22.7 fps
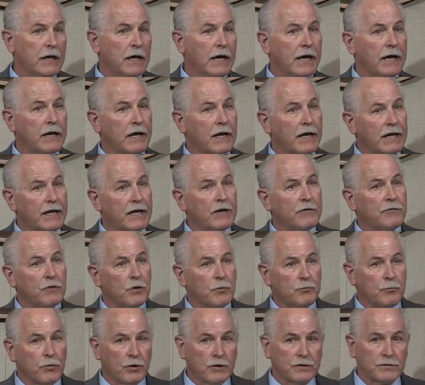and leave
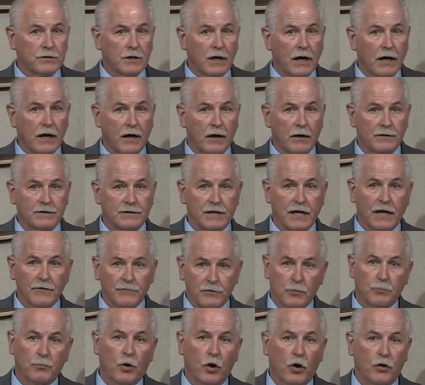the
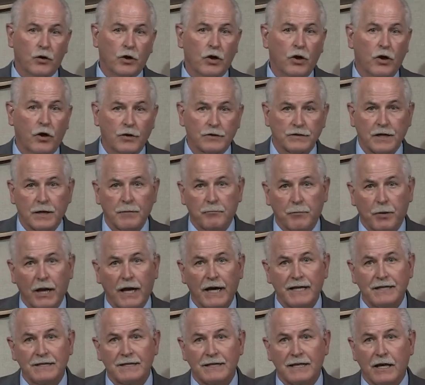safety protocols in
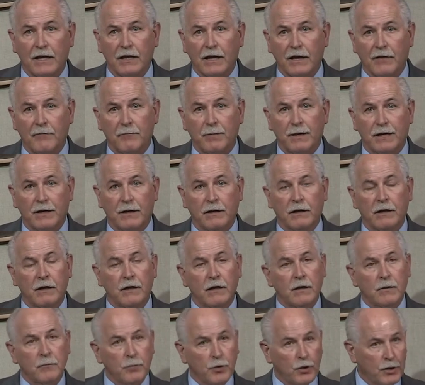place that have been
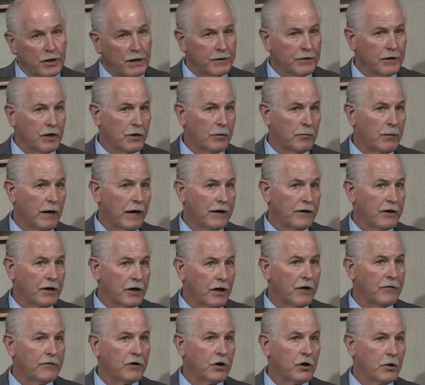put in there by the
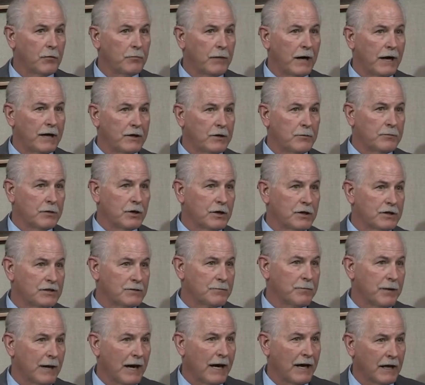governor and by the
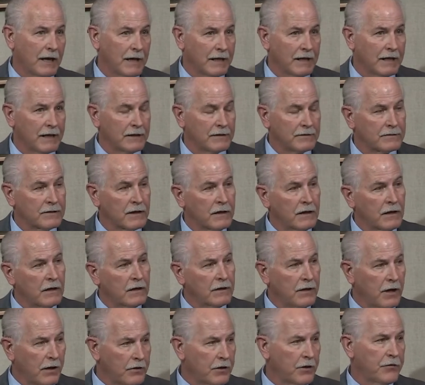municipalities.
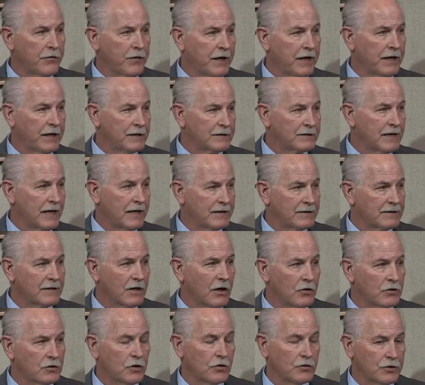Another thing is that
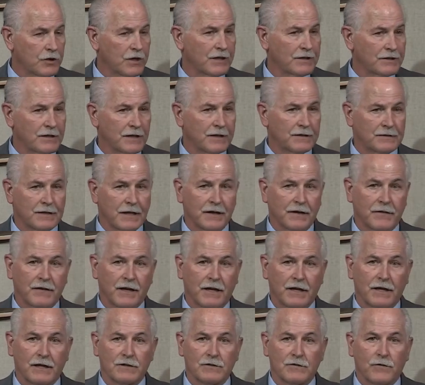social distancing
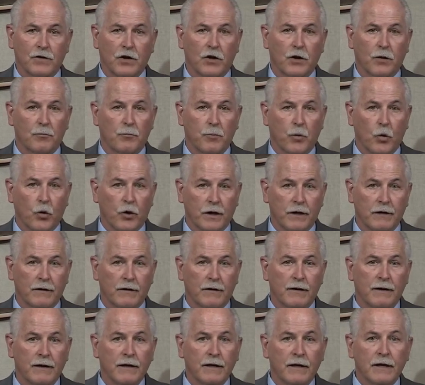thing. It's very important.
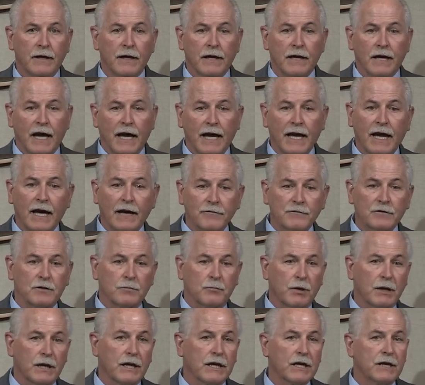And I have to
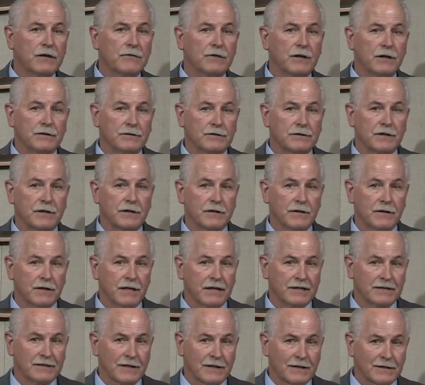believe that
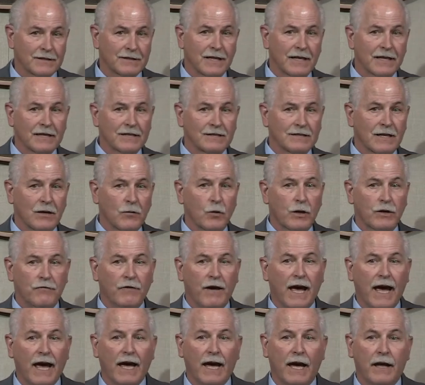the success that we've
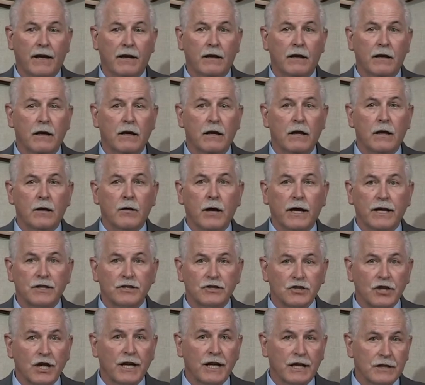had in
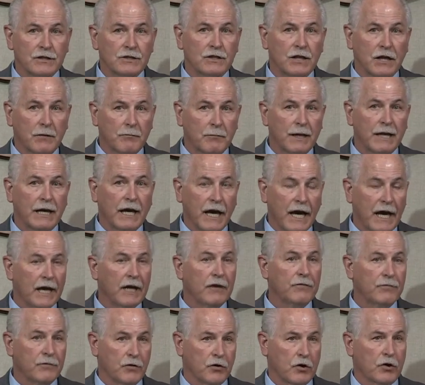changing
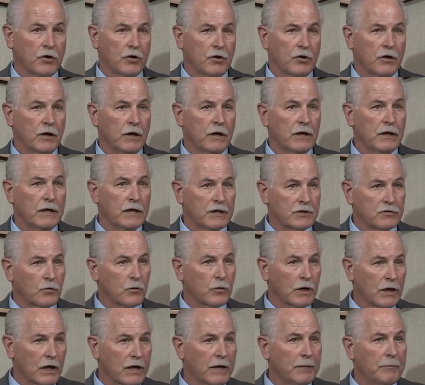behavior has
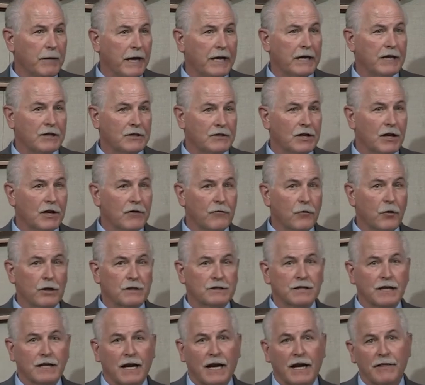really made a difference.
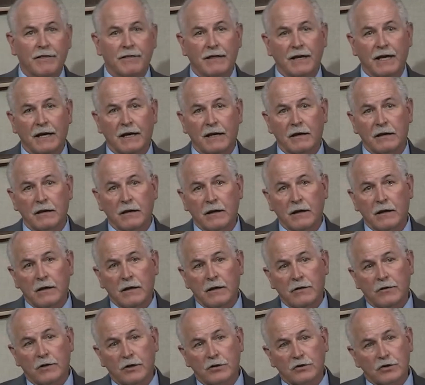And I think
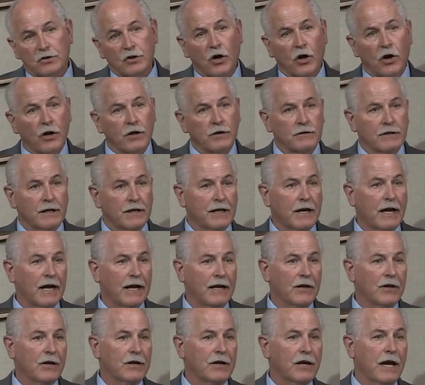the chart that I
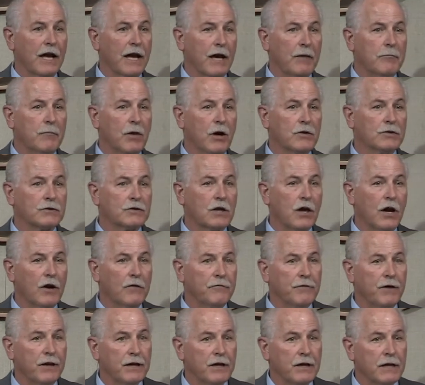look at most
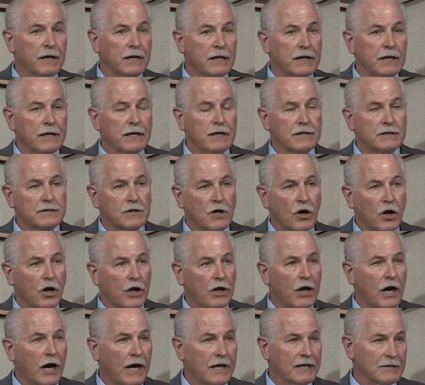often is
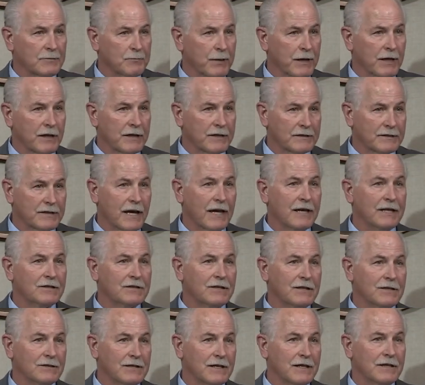on
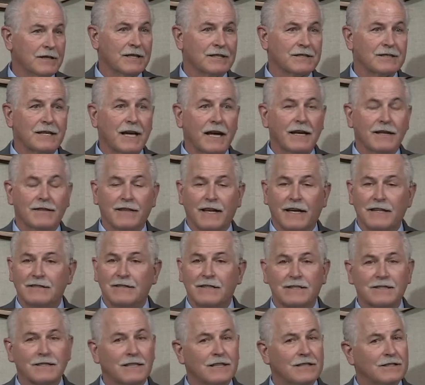hospitalizations state, and they
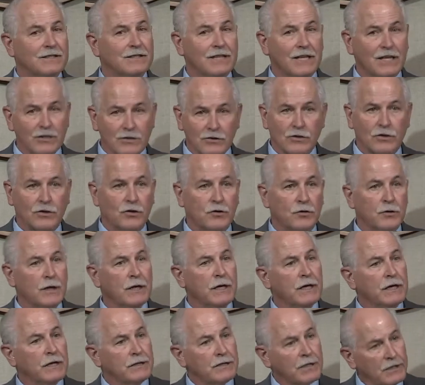just continue
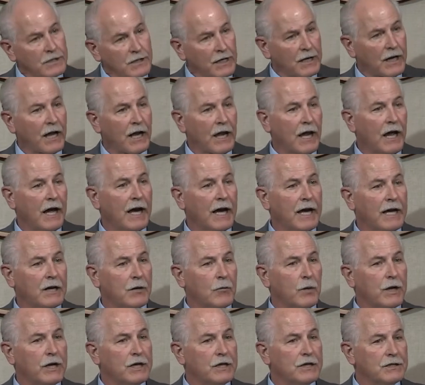to decline, and
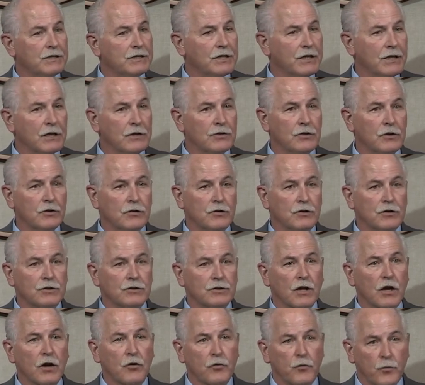we continue to
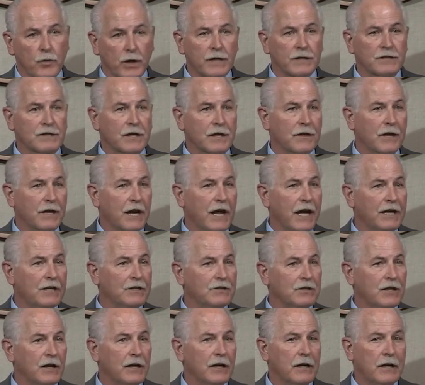show the rest of the
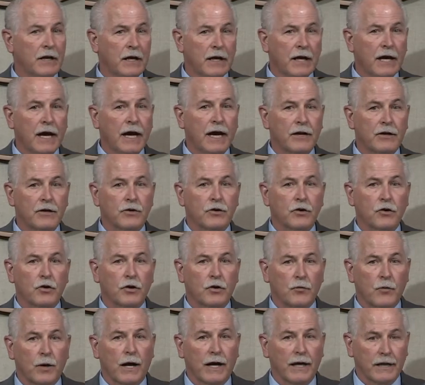nation how to do
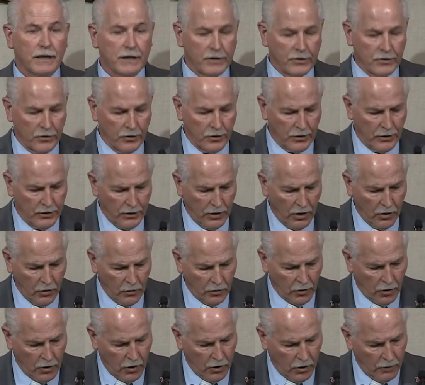it right here in
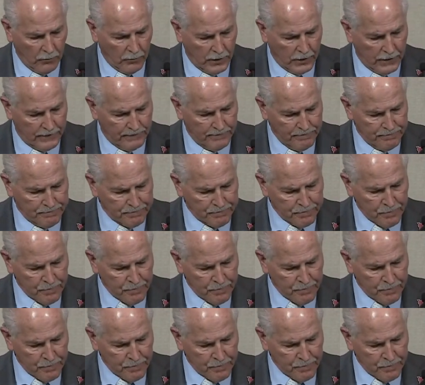Oklahoma.